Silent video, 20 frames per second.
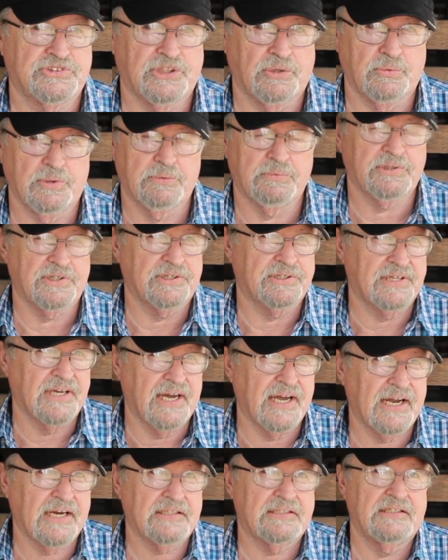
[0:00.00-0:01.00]
So we were
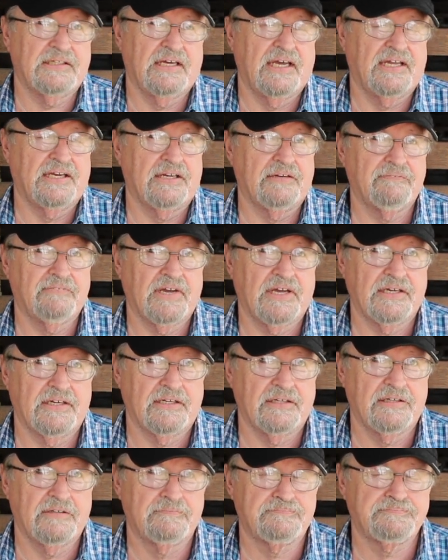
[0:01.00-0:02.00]
attacked and
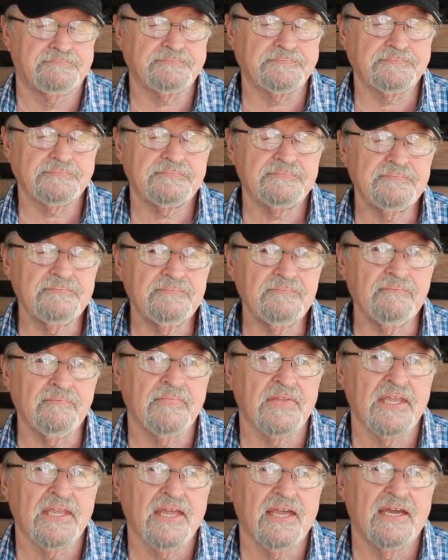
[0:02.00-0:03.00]
invaded,
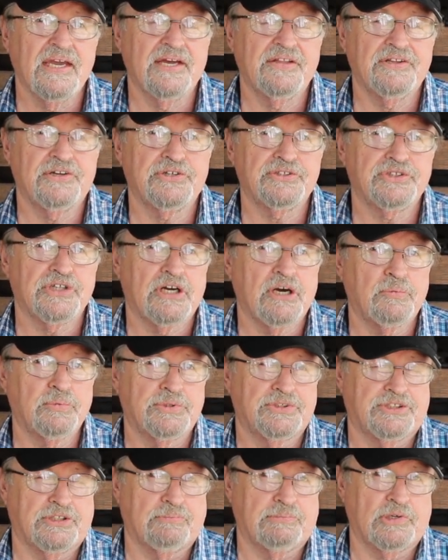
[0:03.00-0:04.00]
and their job was to